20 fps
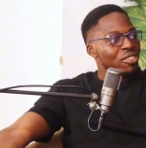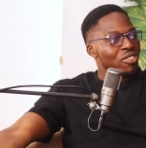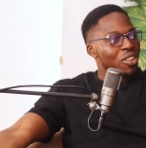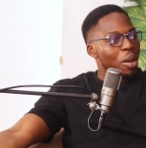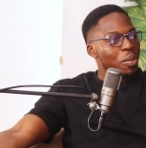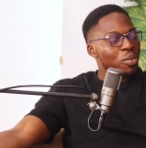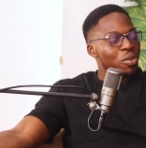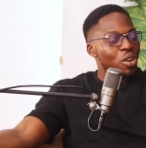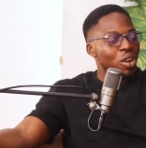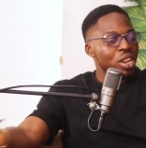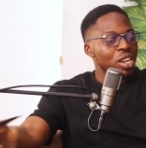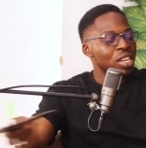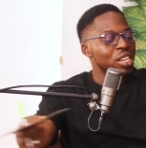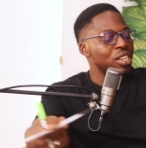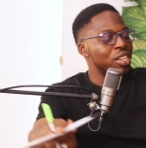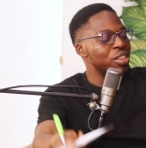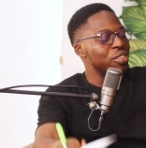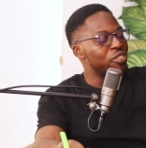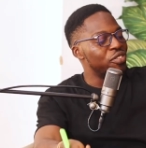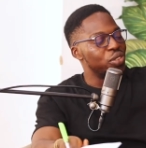
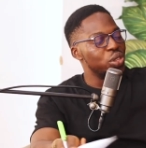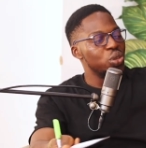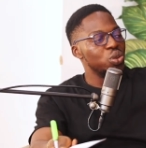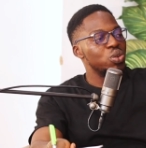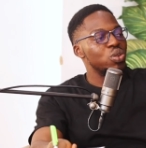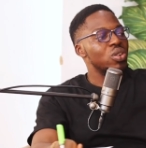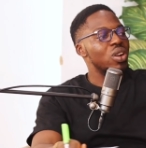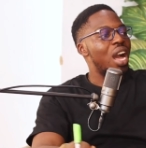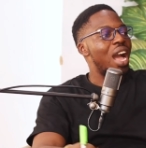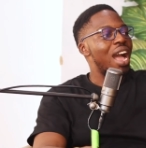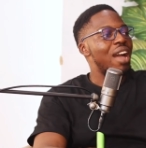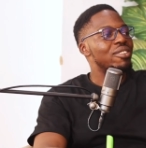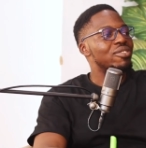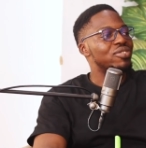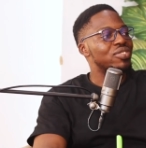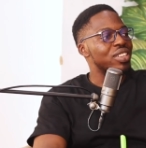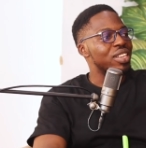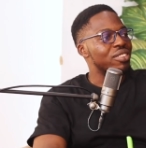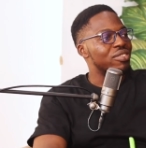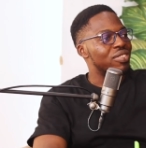If you
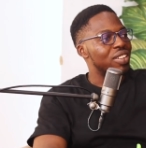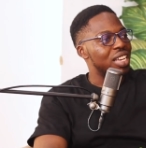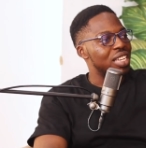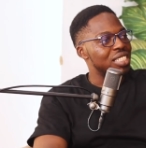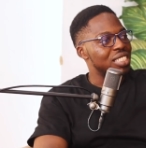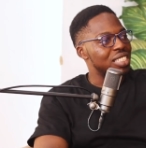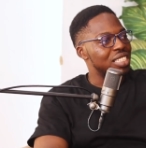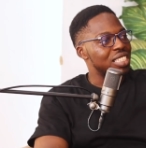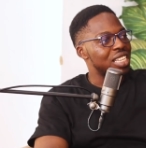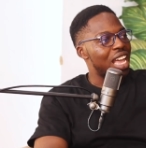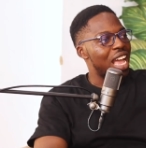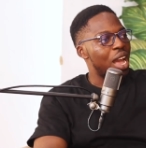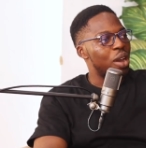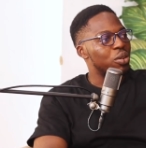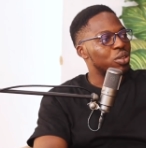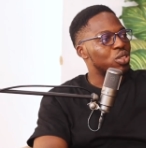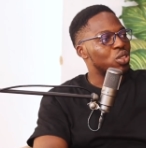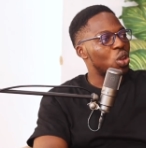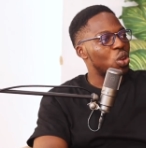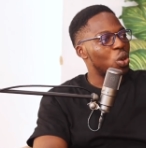have event,
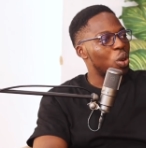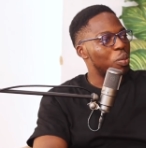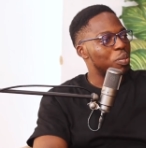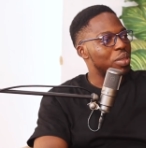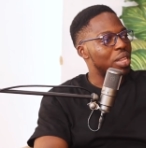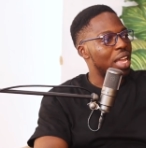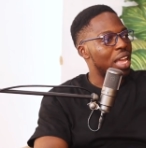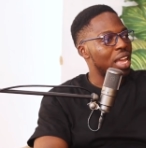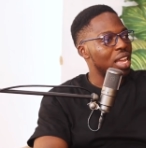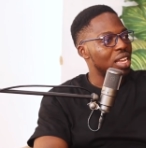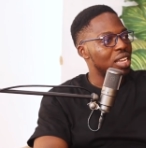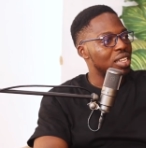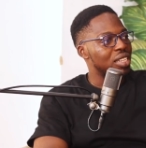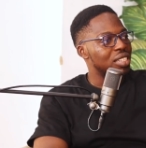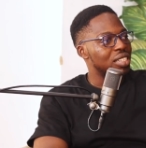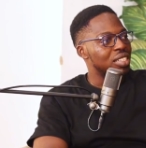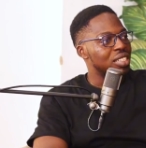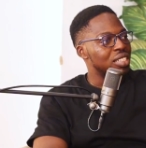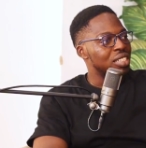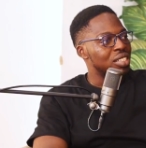I will turn up there,
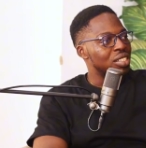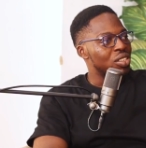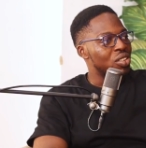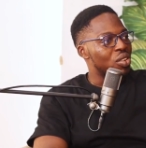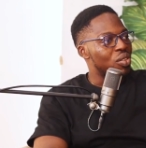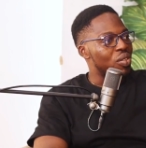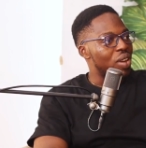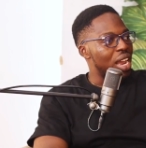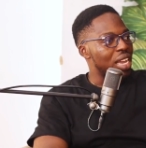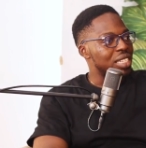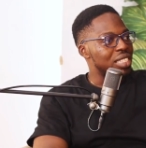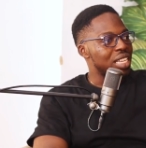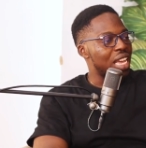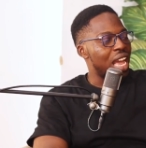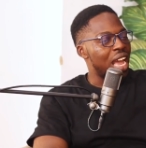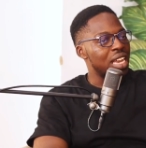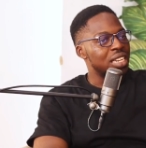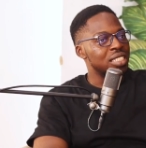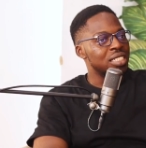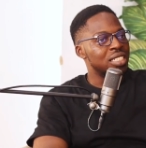
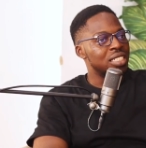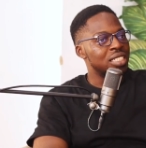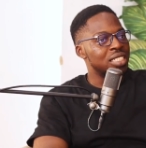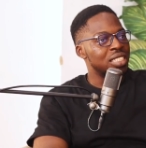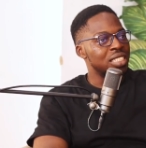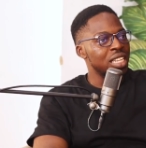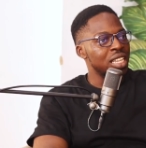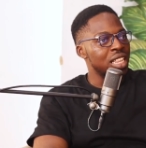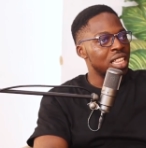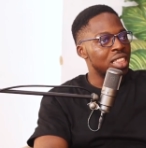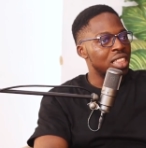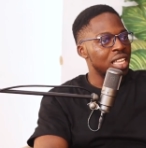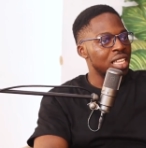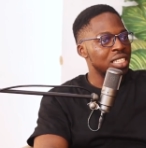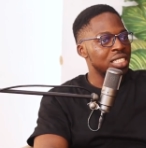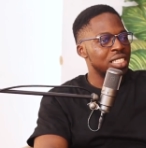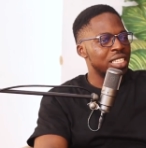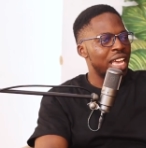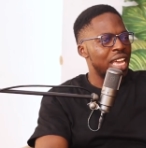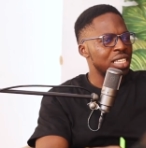right? And see the
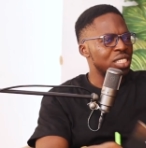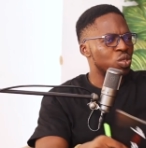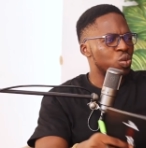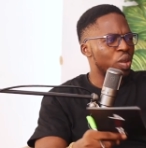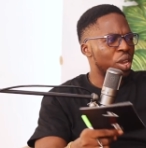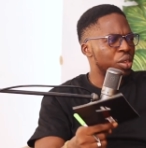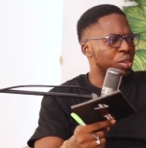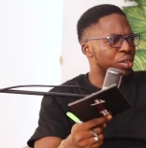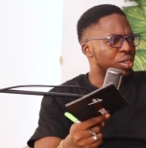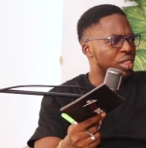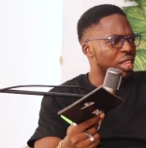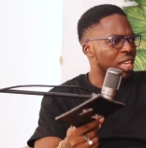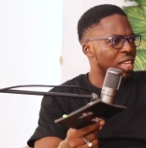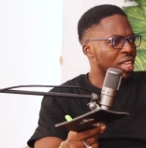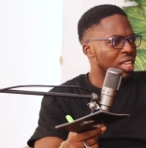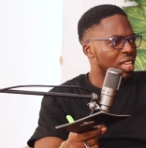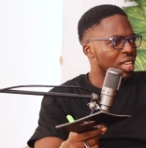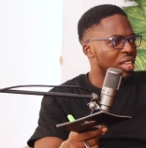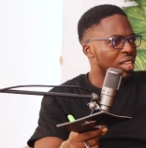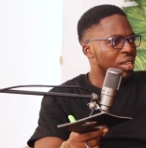things, get the way you
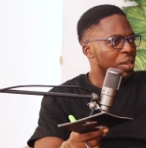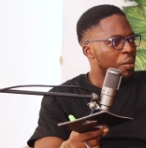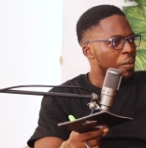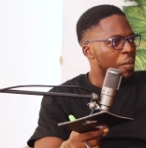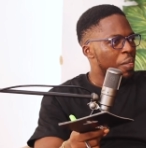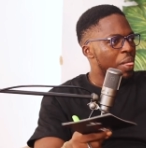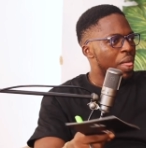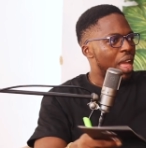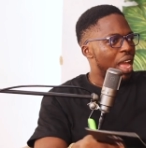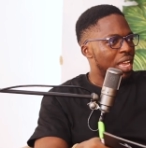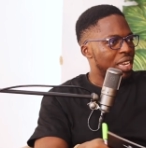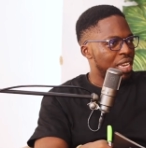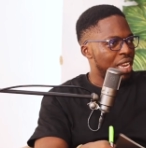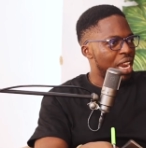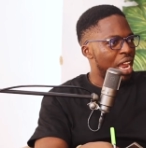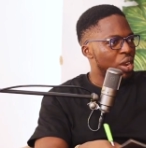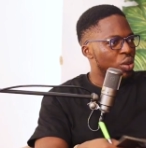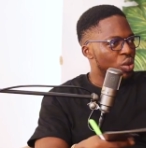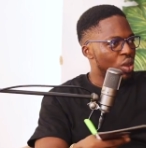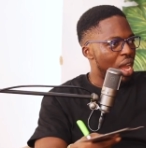think,
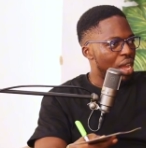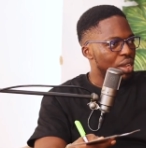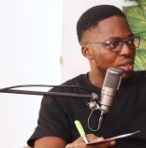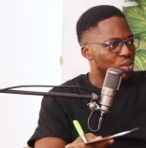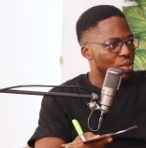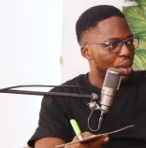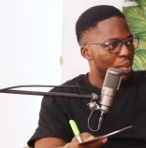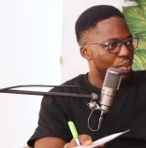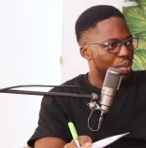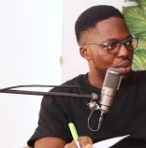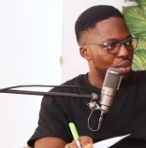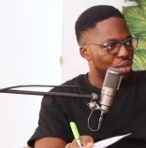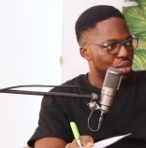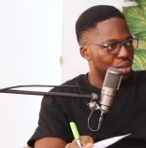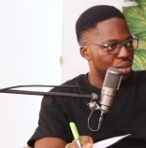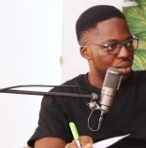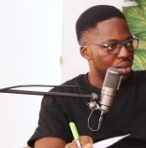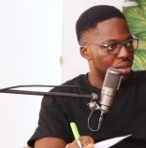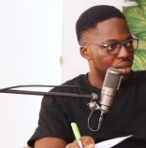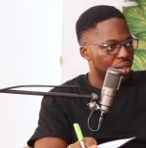then I know how to approach you.